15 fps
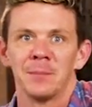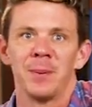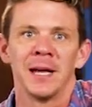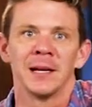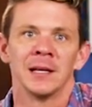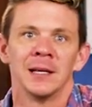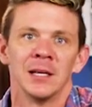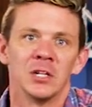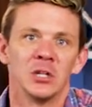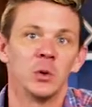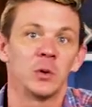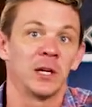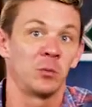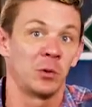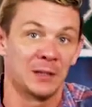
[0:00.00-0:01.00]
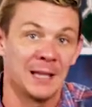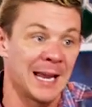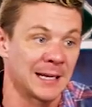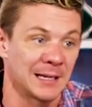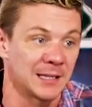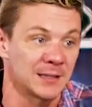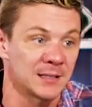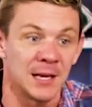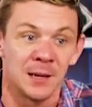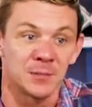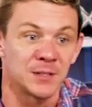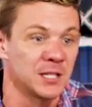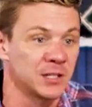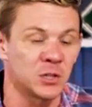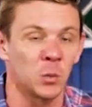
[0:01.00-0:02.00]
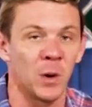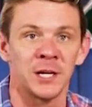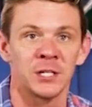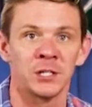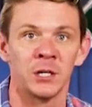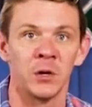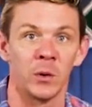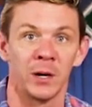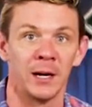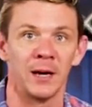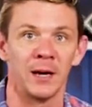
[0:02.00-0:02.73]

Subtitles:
I bet you can relate in some situation or